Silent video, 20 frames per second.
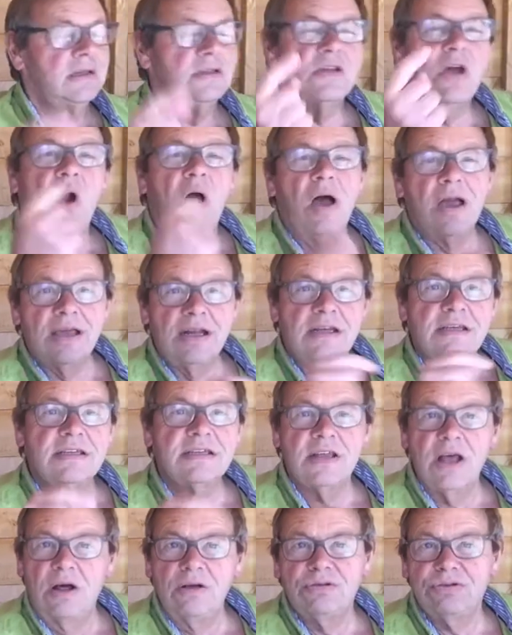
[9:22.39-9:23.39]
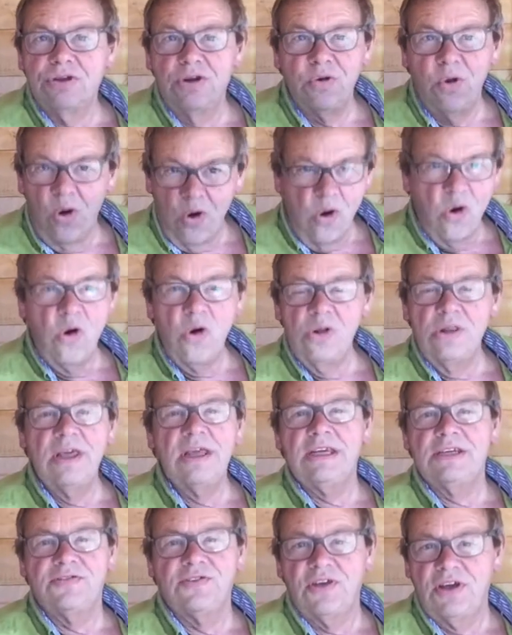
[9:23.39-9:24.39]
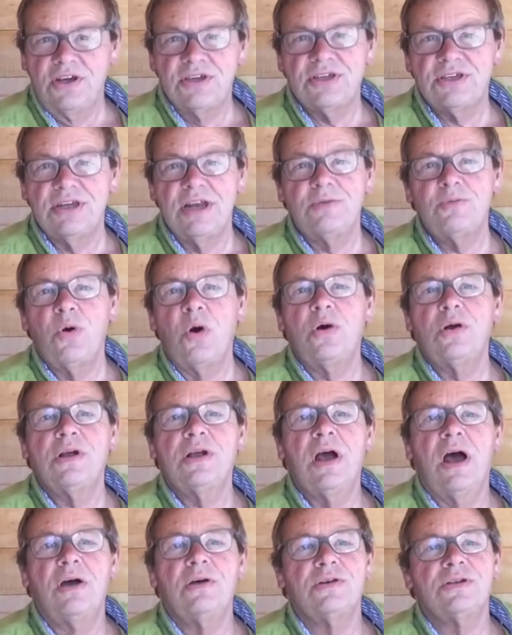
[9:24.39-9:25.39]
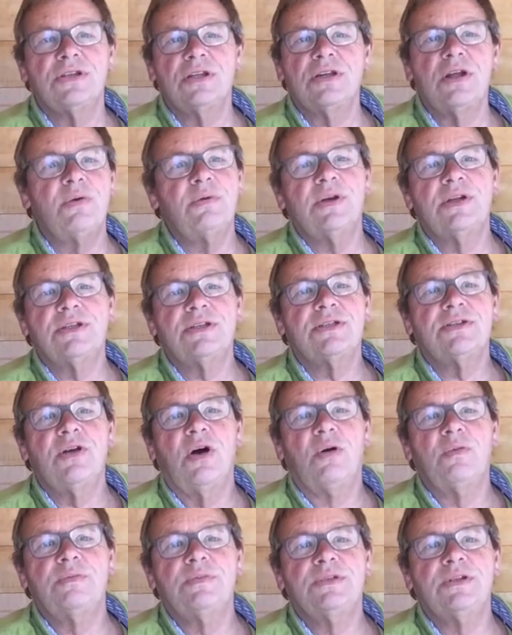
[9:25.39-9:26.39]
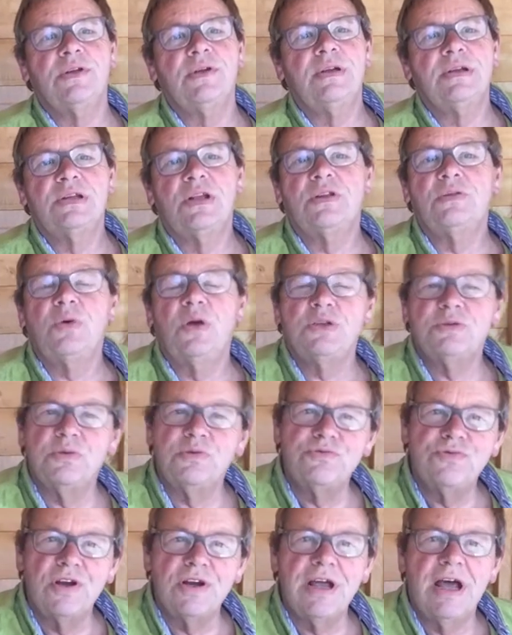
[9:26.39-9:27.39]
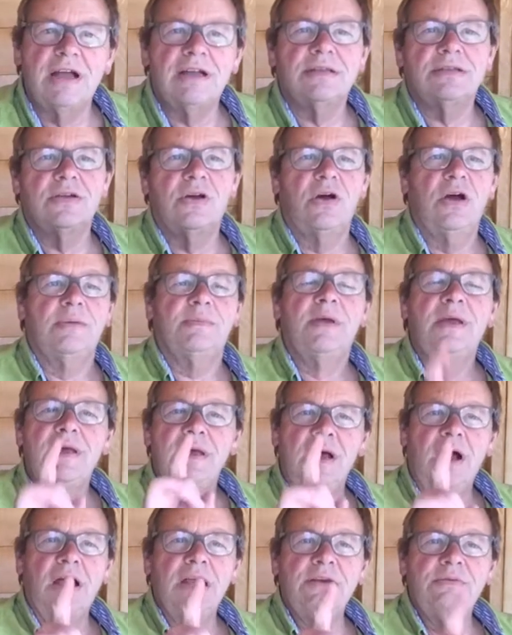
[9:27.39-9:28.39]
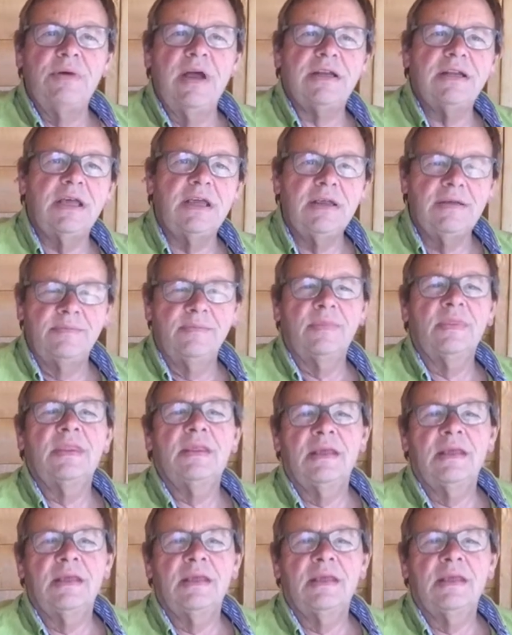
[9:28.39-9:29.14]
So I'm going to go through all these verses in one go because I don't want to stop and do it, otherwise we'll run out of time. Are you ready?